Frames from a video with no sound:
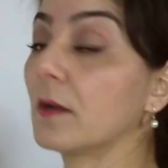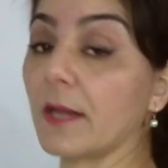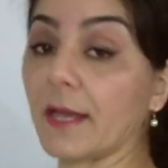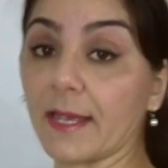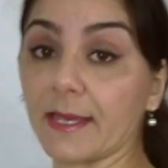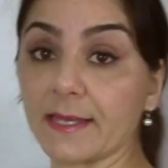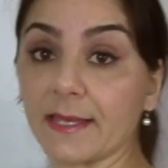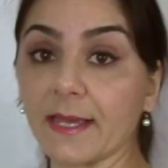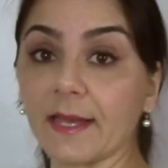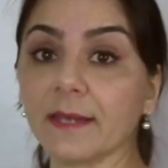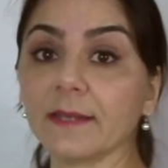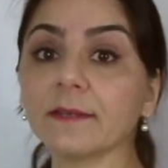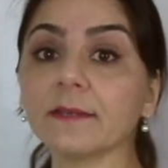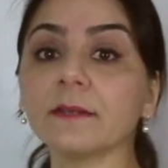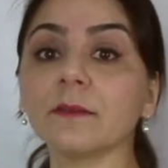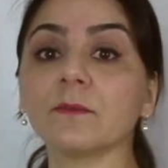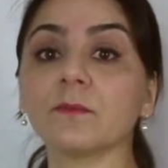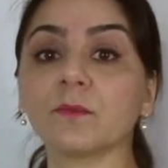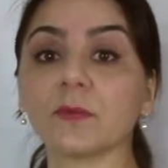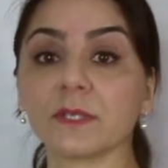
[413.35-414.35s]

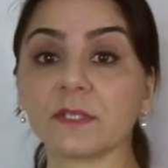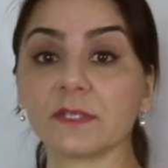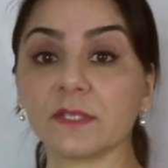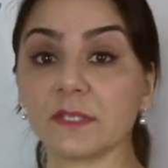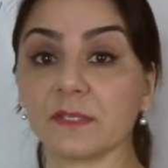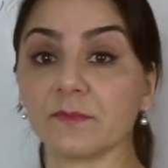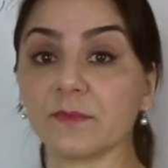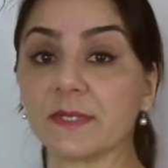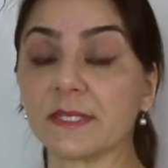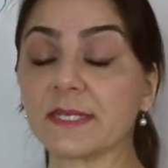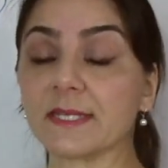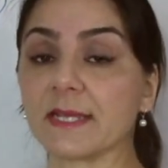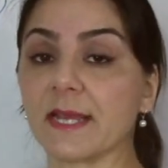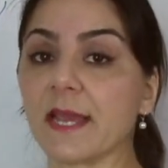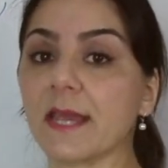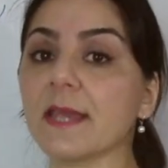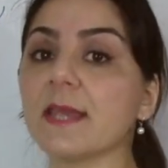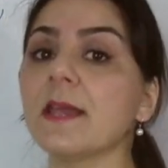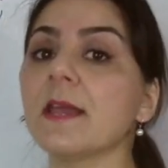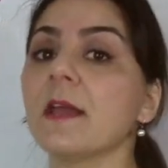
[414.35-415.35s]
again, what did we
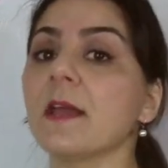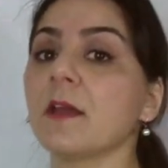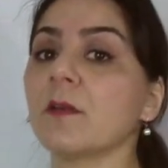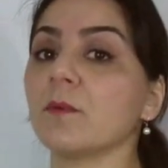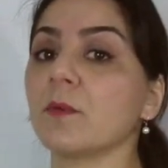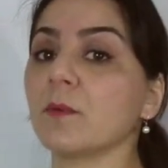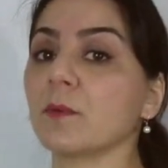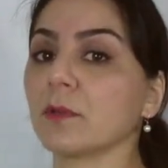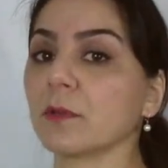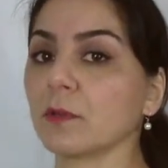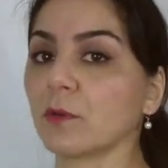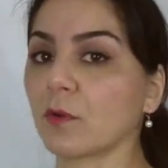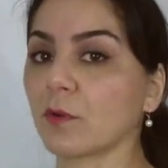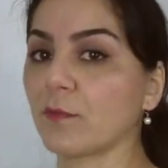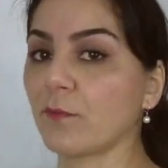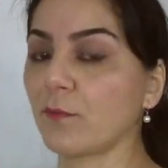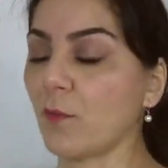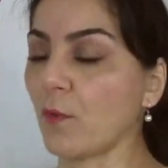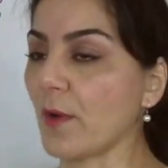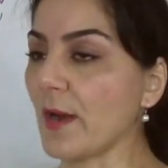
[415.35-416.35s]
say? We will
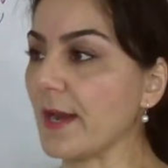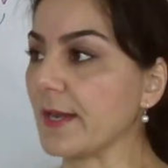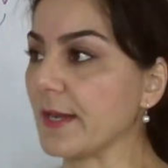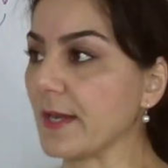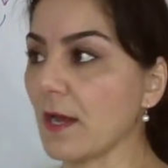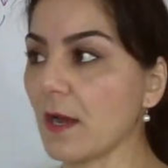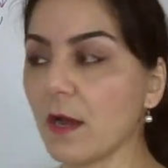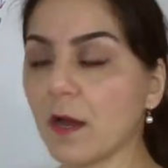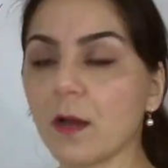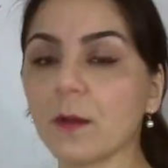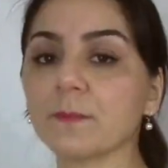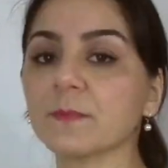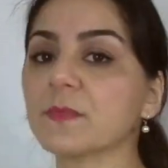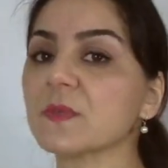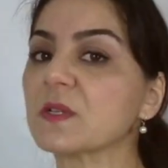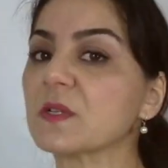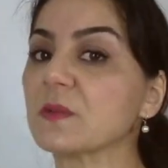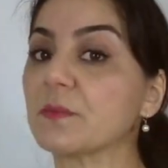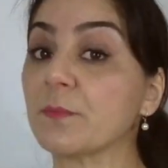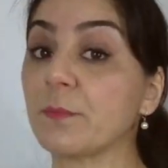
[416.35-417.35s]
look for any
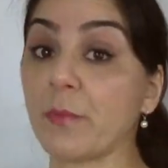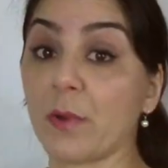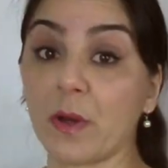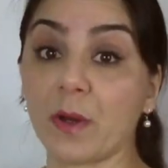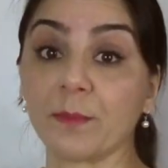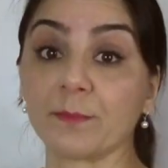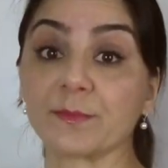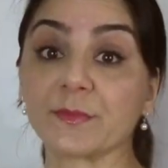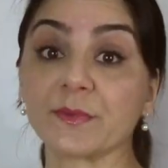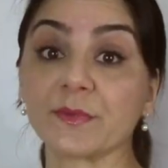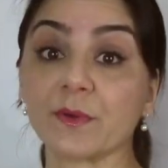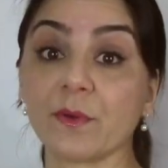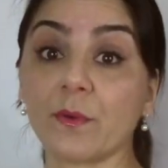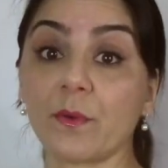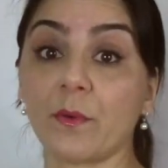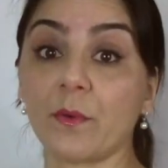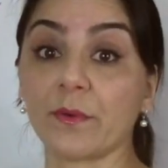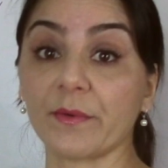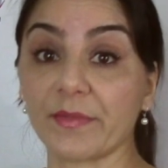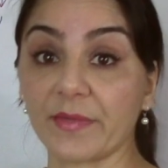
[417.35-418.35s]
humps, bumps,
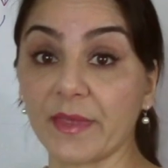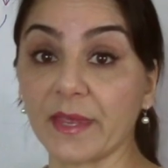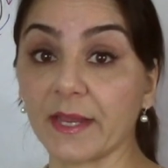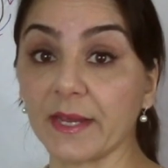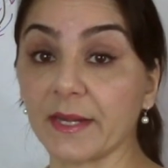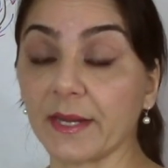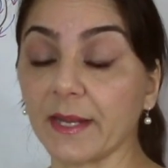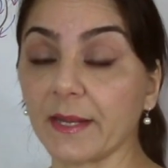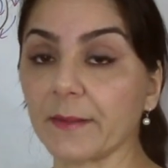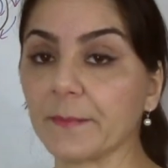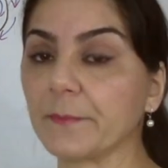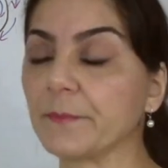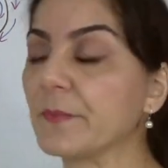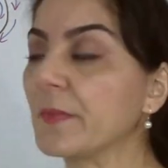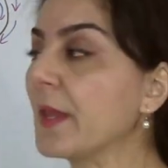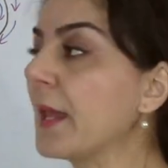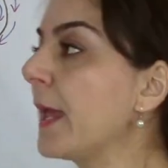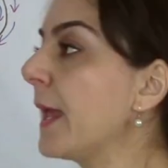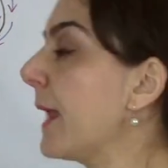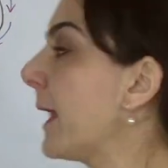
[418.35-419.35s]
or thickening.
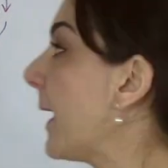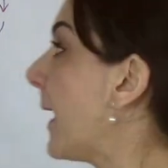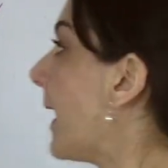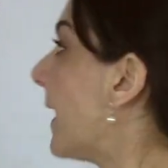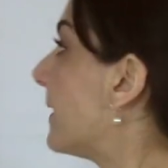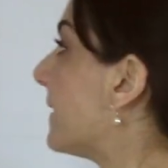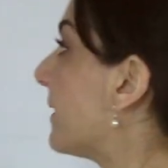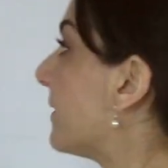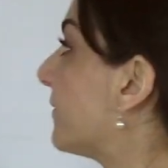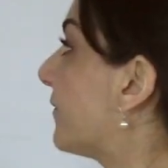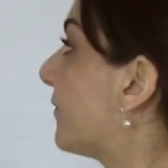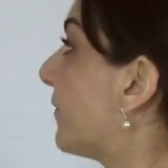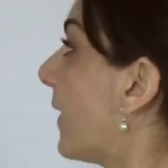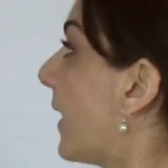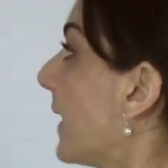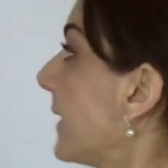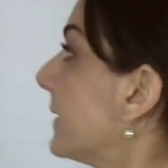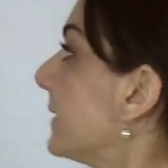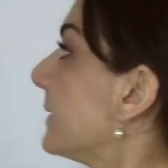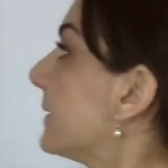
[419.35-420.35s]
And then
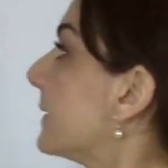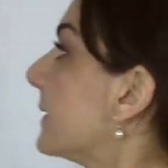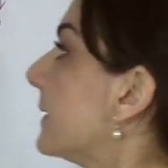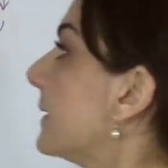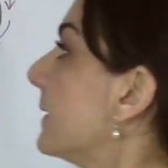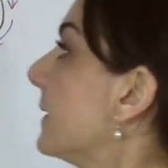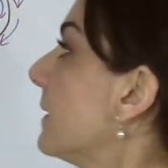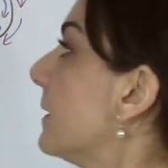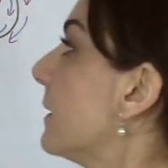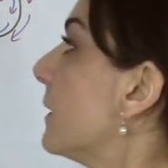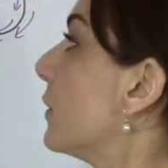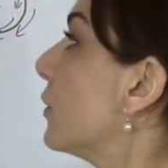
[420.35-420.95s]
finally,